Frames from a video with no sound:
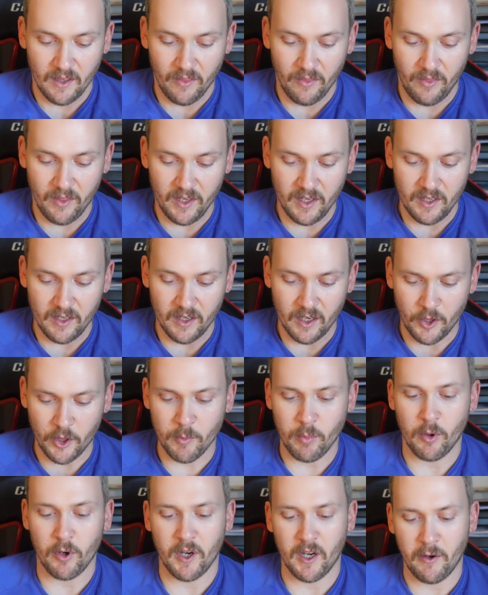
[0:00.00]
The
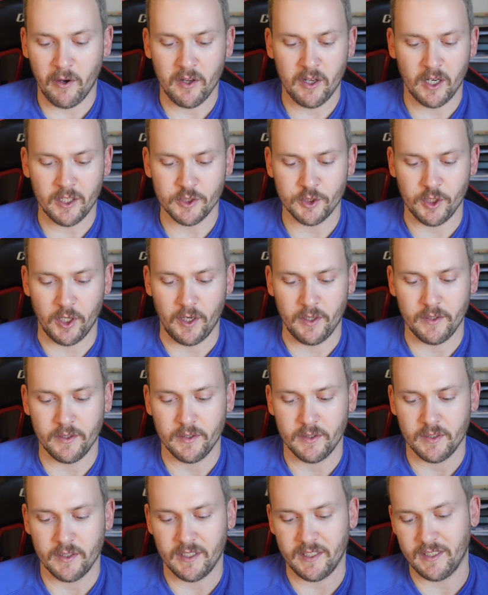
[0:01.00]
other part I already touched on,
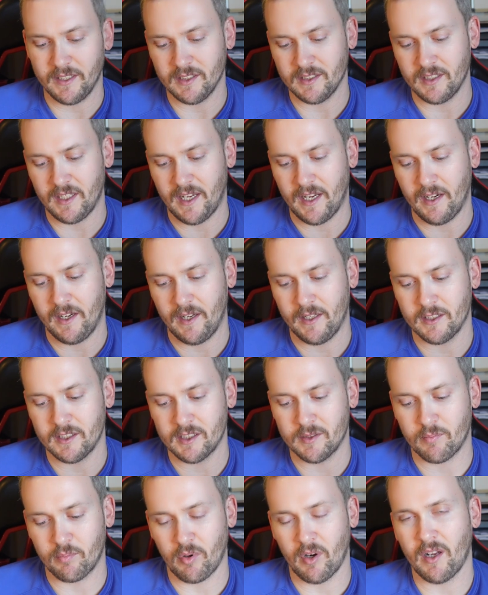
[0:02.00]
is that it
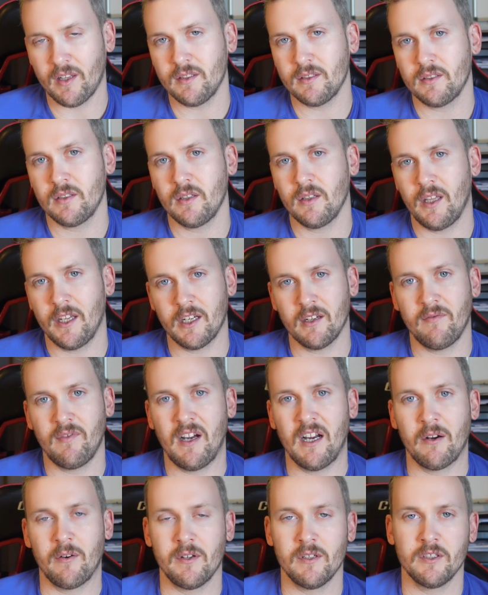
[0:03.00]
spreads like a
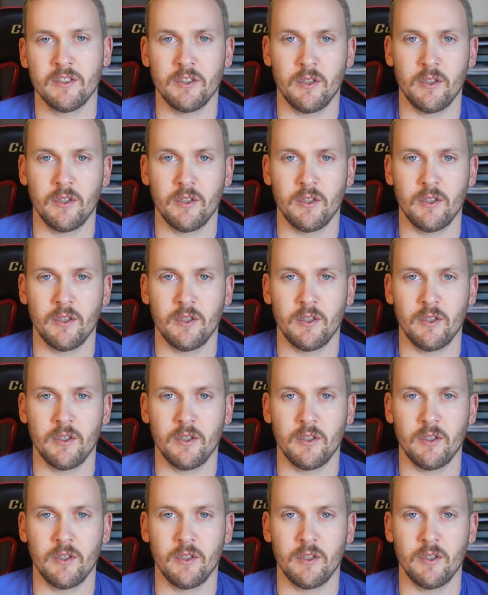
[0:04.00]
virus.